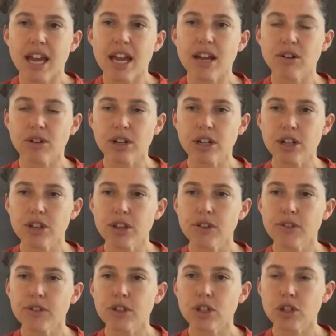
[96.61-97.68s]
In order
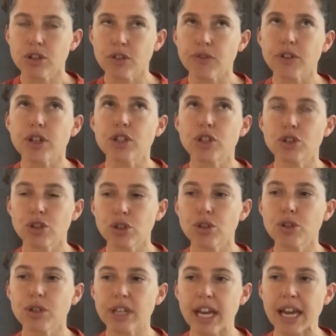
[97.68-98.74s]
to do the first
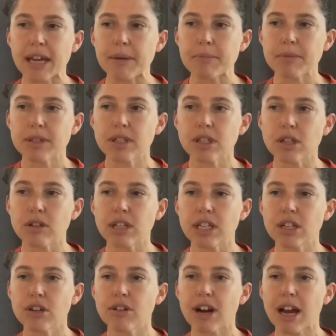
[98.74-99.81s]
2 games, you need to
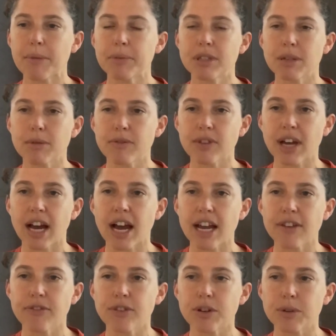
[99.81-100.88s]
grab some of the
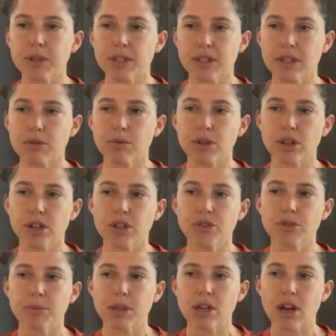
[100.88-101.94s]
high-frequency words
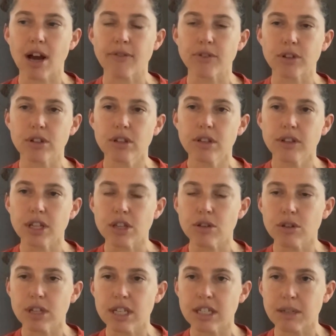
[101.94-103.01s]
from the novel that you
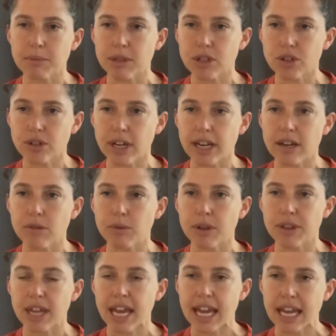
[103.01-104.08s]
can demonstrate with
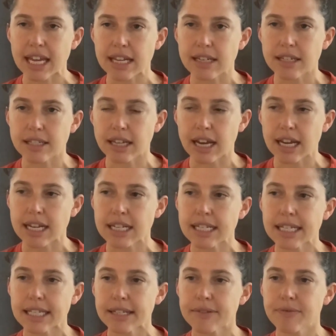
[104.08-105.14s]
hand
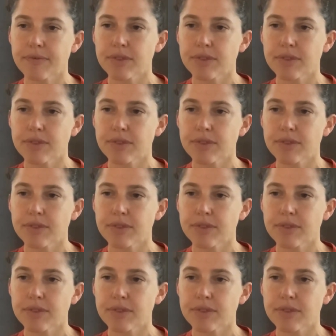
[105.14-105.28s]
signs.